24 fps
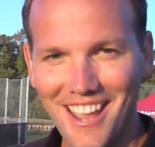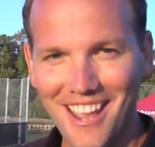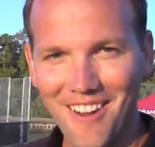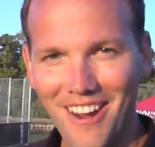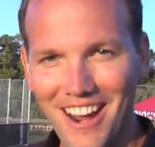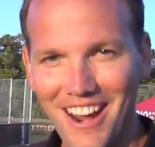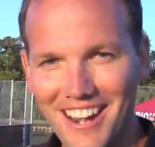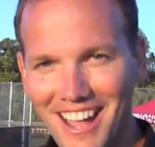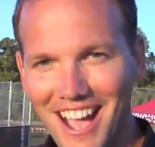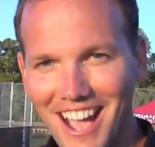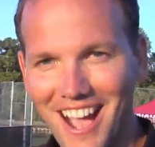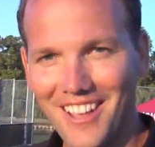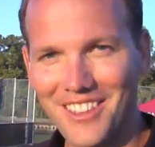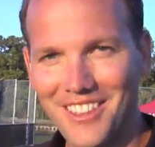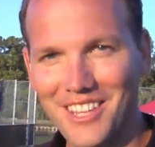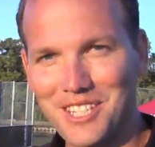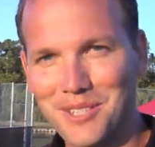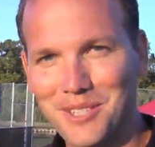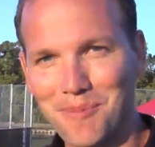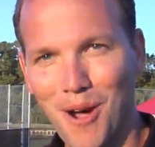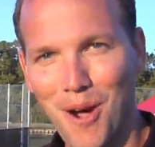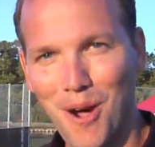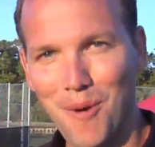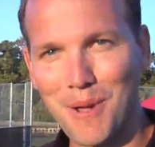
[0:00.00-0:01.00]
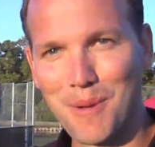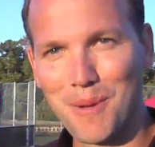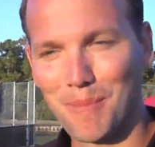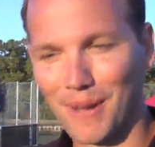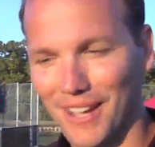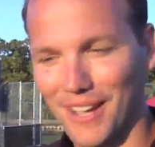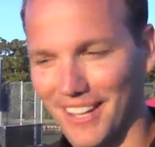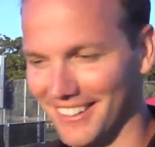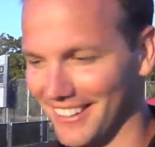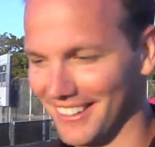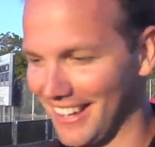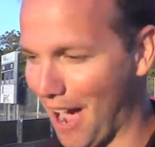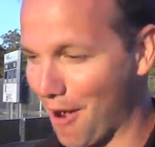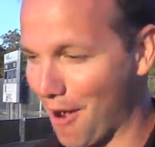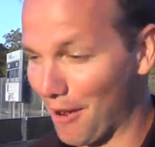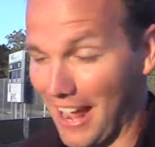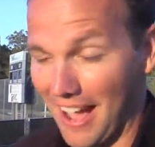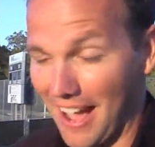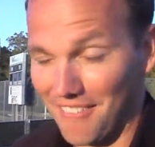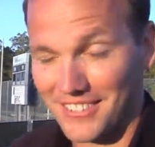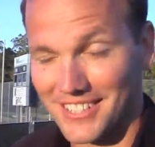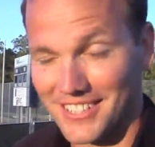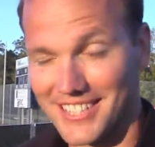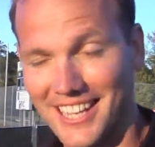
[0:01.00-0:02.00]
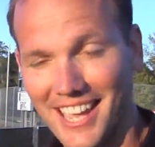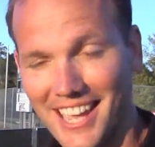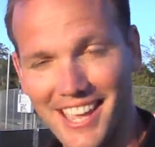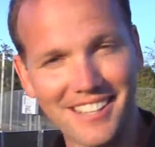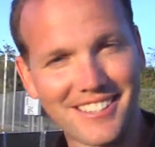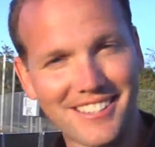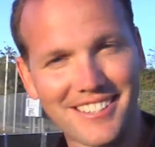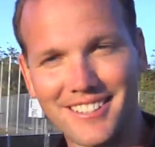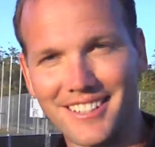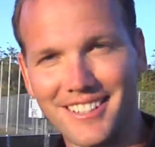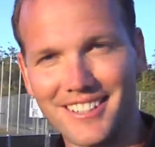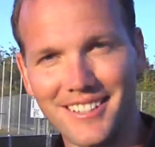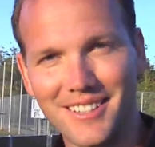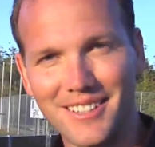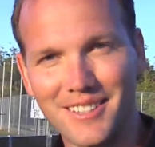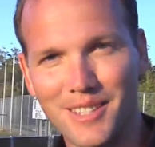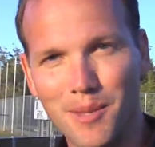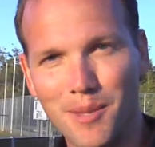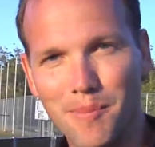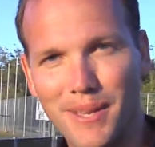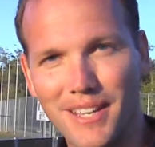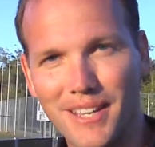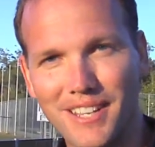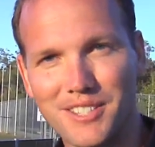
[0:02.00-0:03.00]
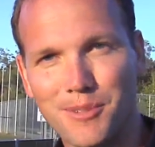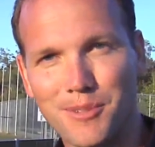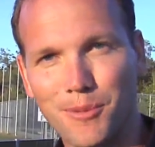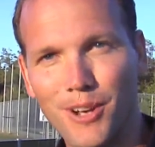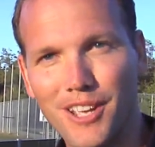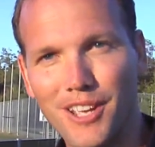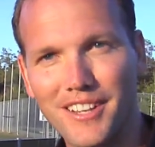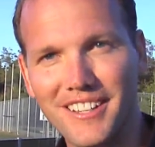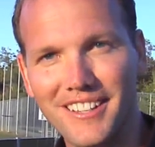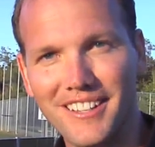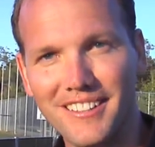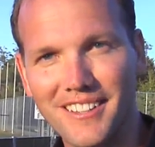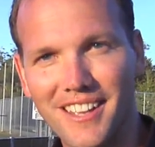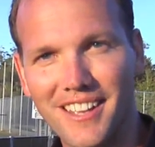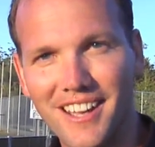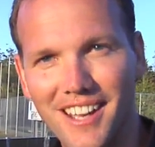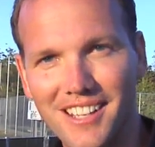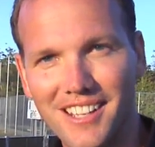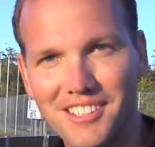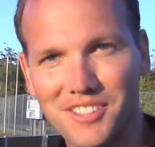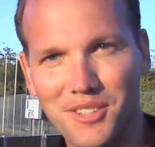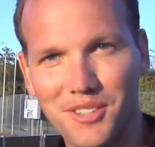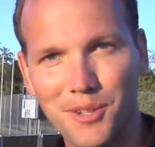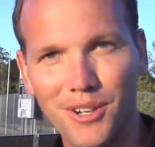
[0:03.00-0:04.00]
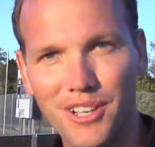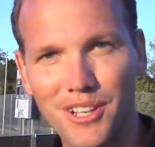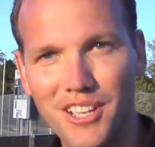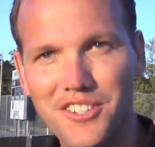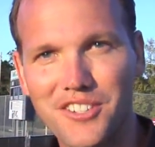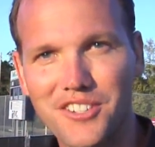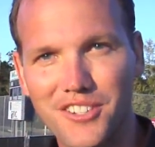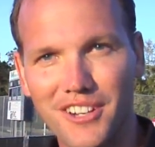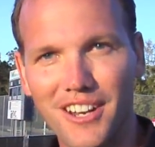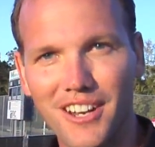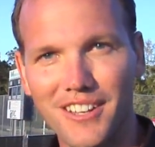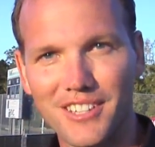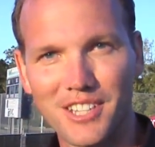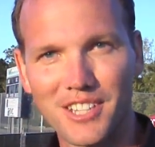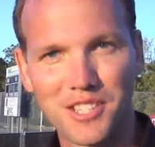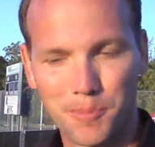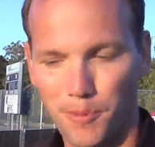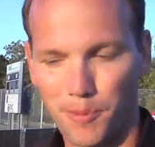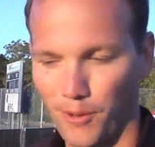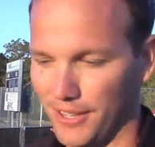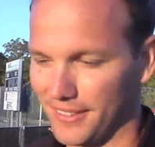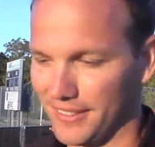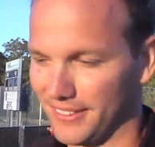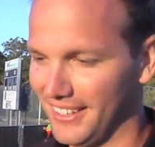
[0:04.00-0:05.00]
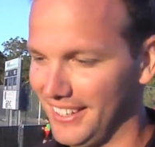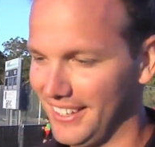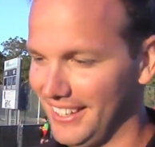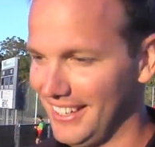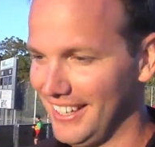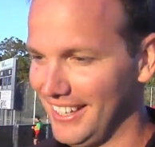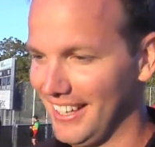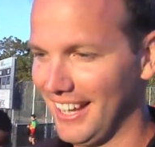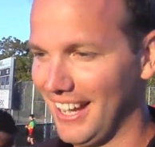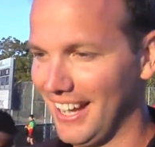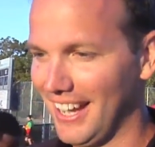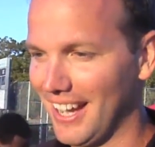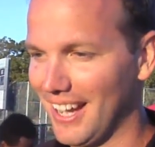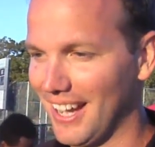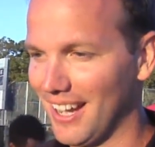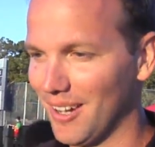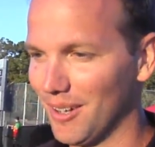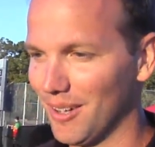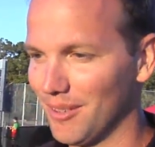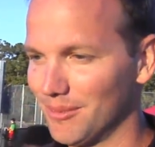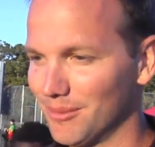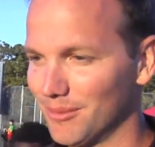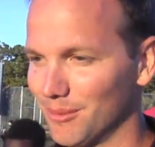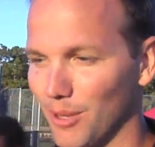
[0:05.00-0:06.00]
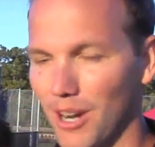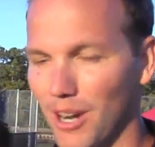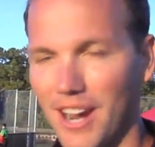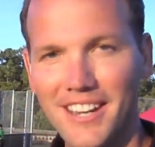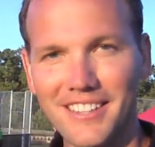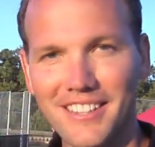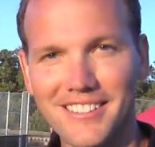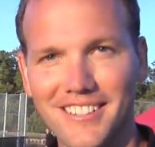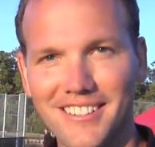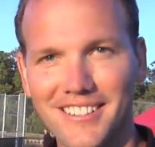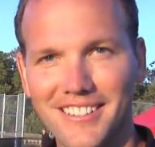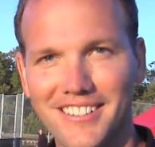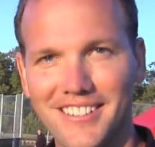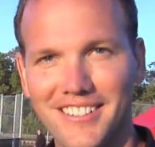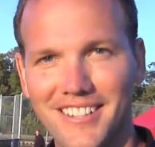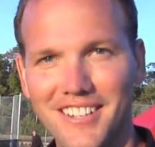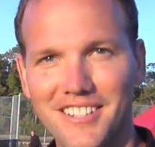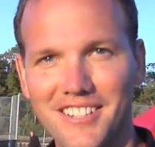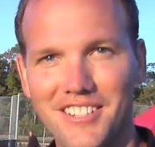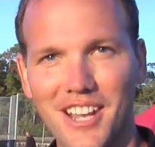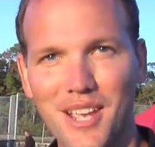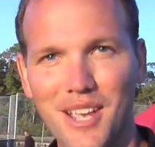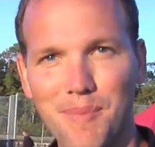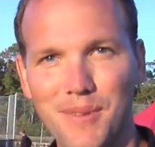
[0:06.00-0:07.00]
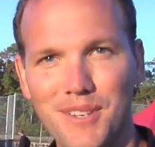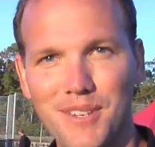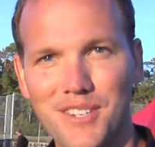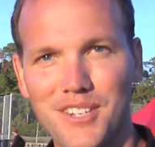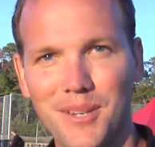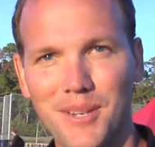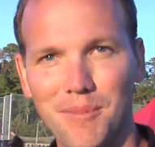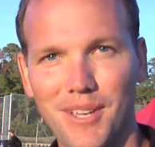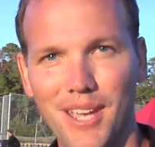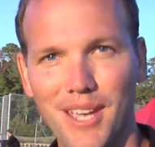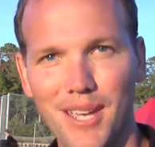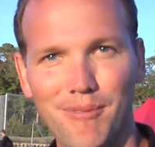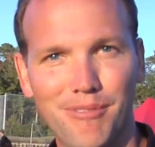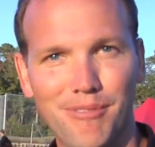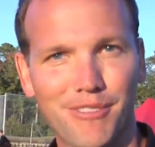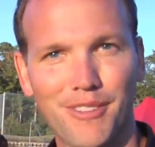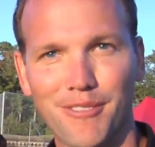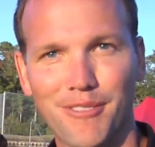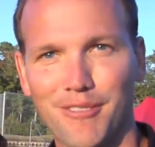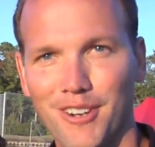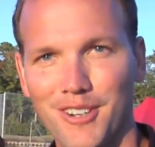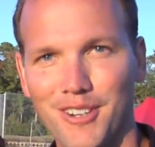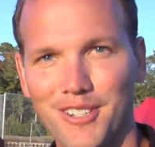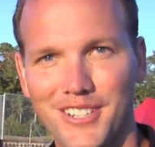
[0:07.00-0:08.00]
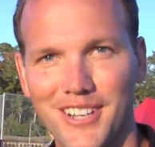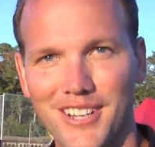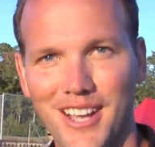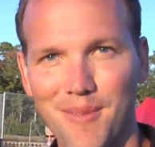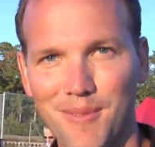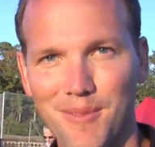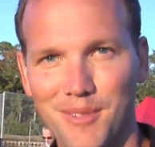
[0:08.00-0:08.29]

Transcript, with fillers: right now in this moment, but I would have to say it's the, the biggest win in uh, school history at this point. Uh, we're headed to the state championship game for the first time in